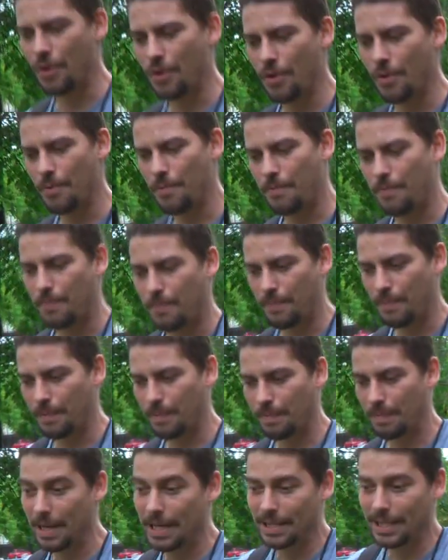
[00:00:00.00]
their
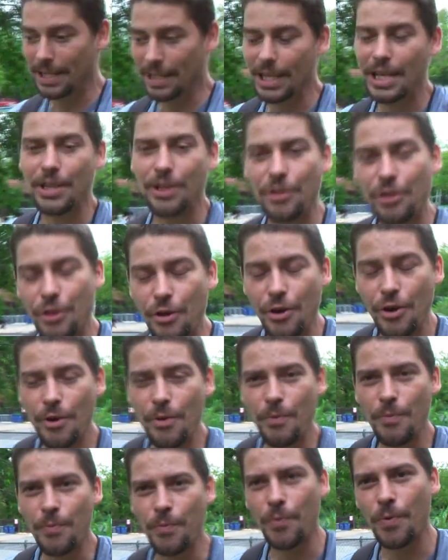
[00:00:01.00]
basically
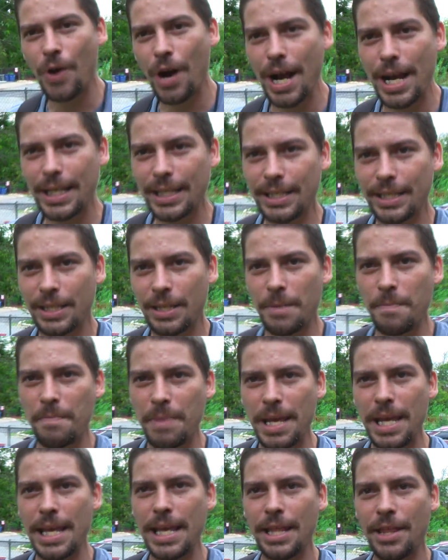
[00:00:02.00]
their rights to
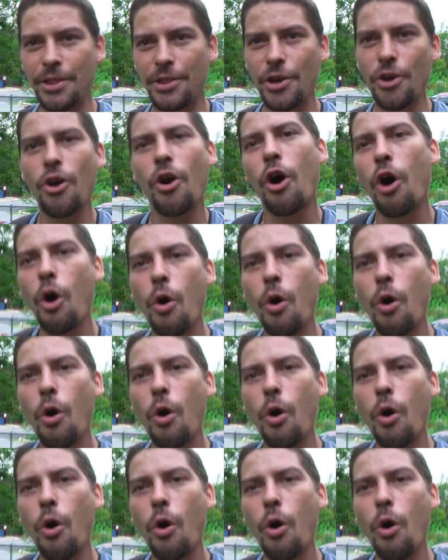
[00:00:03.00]
be their